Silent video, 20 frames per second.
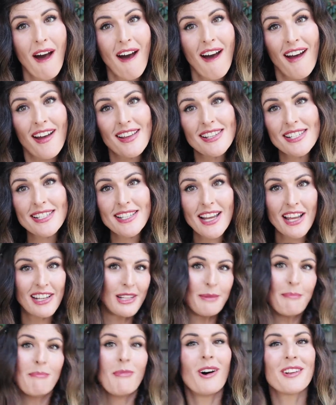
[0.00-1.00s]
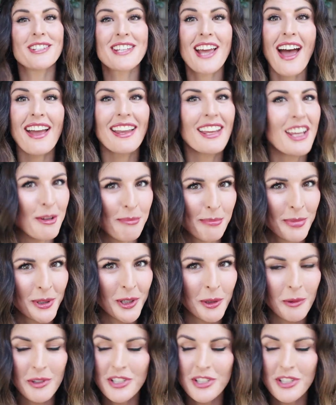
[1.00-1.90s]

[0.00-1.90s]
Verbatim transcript: iSteady Multi Gimbal,